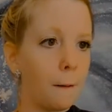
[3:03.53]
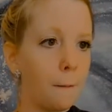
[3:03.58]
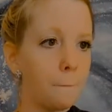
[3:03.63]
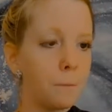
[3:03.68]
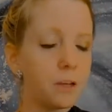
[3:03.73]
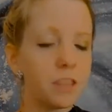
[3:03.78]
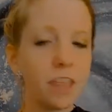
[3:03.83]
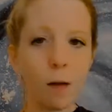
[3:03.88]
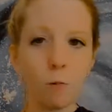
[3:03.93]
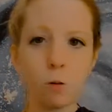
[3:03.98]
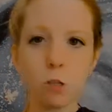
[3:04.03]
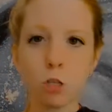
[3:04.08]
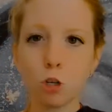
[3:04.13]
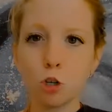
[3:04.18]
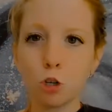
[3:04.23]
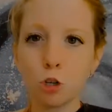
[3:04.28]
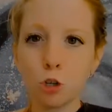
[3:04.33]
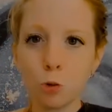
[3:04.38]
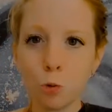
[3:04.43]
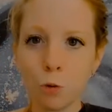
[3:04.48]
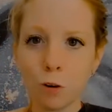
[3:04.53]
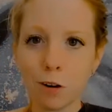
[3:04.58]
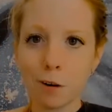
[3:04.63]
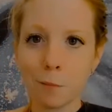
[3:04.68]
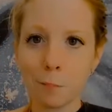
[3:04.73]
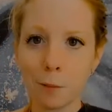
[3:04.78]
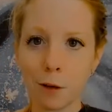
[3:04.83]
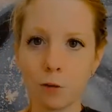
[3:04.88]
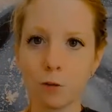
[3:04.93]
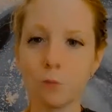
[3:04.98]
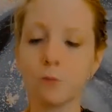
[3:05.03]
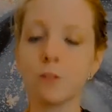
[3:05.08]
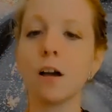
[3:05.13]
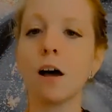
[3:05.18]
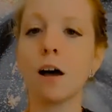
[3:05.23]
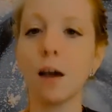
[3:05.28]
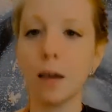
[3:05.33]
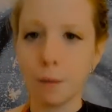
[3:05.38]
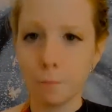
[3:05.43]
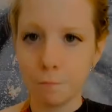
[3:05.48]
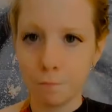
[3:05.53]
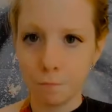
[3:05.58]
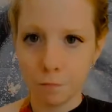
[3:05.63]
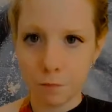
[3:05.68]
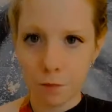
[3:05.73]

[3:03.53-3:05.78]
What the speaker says: But that was a short amount of time.